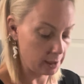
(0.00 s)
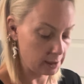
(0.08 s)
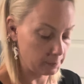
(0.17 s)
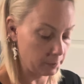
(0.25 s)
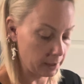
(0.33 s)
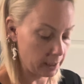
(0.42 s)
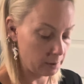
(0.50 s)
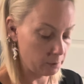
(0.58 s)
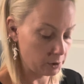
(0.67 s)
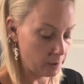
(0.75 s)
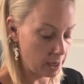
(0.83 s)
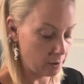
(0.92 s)
It's a plan
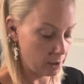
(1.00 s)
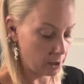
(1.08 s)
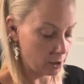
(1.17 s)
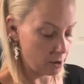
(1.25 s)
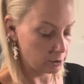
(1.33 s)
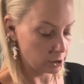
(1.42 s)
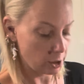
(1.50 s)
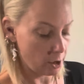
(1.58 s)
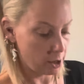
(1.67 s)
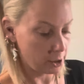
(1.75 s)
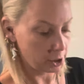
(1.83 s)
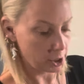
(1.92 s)
which way you're going to go because you
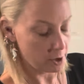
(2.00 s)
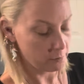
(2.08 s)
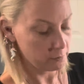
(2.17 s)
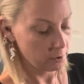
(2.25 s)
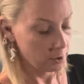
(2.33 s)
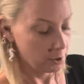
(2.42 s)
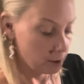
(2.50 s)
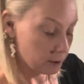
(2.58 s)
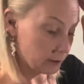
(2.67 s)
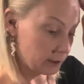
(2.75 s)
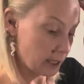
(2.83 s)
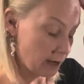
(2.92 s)
already know
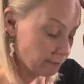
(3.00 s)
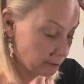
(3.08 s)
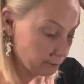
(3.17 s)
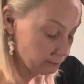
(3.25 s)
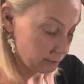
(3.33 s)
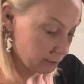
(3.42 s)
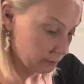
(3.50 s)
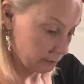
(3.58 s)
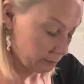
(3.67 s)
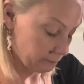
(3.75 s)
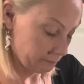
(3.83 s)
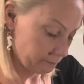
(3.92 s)
the devil.
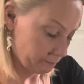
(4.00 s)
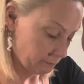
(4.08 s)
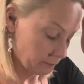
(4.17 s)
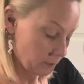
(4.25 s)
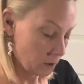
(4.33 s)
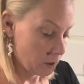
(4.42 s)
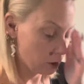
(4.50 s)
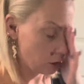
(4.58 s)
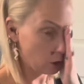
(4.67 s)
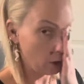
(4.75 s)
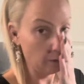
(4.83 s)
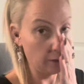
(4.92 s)

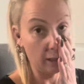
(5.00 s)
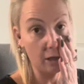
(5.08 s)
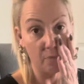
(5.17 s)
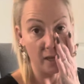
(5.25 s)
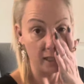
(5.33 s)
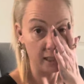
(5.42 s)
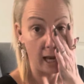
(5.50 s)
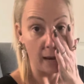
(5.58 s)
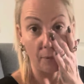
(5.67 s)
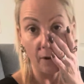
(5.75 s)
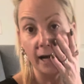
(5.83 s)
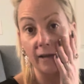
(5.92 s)
So there could be a
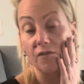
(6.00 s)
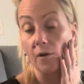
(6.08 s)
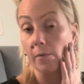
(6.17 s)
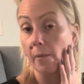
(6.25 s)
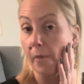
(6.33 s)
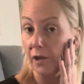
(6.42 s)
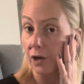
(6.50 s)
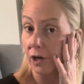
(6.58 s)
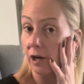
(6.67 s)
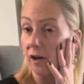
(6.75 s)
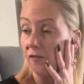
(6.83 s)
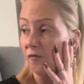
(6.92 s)
separating from a
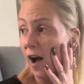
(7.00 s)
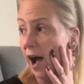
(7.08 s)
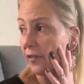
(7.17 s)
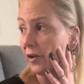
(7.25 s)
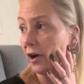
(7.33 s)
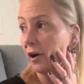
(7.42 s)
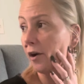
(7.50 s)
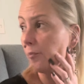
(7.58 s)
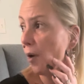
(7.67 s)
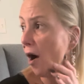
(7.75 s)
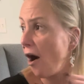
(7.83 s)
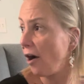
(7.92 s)
mother, a father, a
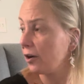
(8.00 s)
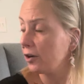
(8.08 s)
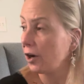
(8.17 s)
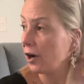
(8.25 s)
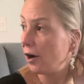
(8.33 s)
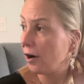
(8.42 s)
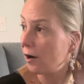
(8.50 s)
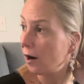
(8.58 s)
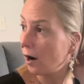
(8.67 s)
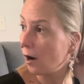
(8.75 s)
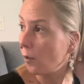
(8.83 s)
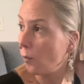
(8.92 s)
partner,
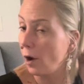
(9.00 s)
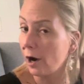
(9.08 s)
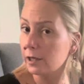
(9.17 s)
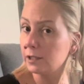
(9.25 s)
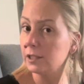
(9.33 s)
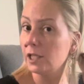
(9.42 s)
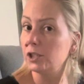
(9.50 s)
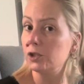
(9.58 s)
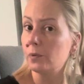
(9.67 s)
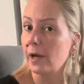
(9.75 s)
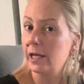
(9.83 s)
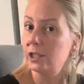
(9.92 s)
a work
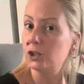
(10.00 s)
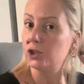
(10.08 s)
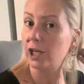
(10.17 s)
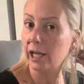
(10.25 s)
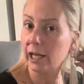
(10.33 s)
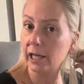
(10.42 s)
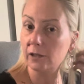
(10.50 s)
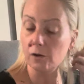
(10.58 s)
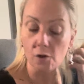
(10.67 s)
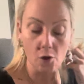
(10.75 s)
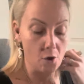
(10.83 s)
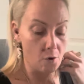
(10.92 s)
situation,
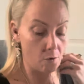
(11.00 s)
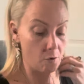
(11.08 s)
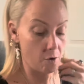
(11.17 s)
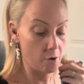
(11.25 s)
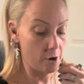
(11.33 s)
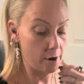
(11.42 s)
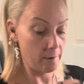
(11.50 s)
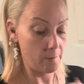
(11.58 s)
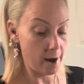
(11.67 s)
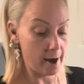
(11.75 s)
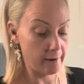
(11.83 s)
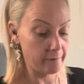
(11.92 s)
or
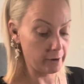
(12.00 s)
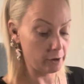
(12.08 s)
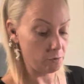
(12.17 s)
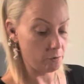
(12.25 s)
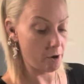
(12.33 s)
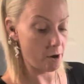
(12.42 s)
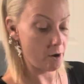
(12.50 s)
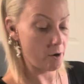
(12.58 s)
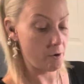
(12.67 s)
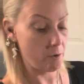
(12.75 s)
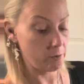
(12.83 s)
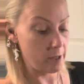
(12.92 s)
wherever you
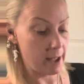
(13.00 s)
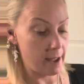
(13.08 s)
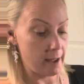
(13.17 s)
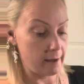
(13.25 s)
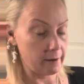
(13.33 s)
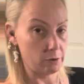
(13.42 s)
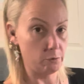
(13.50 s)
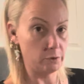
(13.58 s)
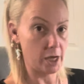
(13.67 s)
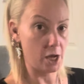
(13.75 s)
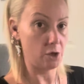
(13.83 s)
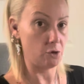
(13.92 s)
go, like you
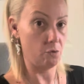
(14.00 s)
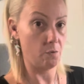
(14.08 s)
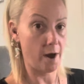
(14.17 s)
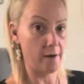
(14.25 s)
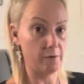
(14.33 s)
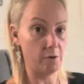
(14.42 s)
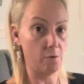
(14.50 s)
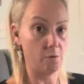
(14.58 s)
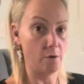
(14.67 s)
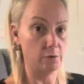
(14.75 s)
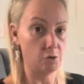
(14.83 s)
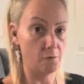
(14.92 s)
take you wherever you
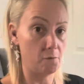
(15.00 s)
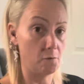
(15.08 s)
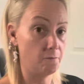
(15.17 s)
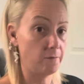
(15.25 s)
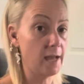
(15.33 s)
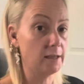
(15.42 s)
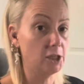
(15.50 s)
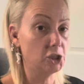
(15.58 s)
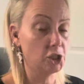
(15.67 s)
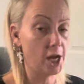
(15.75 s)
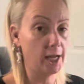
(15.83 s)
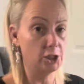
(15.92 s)
go. So if you think that
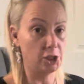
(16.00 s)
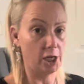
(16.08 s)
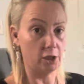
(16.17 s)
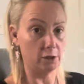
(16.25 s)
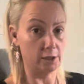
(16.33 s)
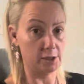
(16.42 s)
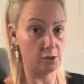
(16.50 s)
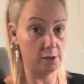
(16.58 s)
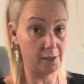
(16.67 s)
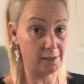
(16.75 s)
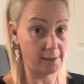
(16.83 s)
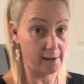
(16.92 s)
changing the,
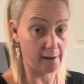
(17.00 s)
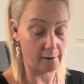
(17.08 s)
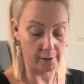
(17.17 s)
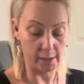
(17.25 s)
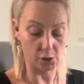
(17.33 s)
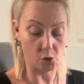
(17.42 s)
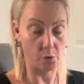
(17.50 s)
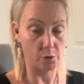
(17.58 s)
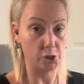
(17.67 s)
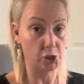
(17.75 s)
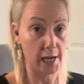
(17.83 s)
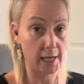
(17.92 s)
the scenery is going
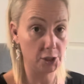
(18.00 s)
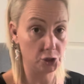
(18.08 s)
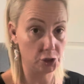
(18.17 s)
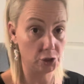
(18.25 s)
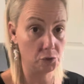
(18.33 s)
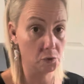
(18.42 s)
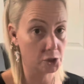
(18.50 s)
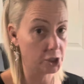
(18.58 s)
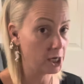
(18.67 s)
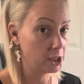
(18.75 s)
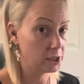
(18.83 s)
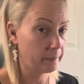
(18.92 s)
to change you or
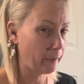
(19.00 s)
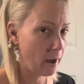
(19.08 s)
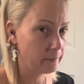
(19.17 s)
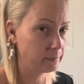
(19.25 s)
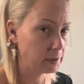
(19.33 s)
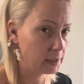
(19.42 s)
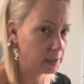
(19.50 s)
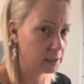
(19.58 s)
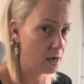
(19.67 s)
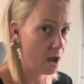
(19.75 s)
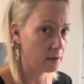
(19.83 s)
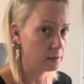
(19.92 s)
change the problems, it's
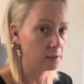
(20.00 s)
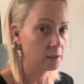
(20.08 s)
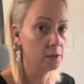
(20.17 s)
not.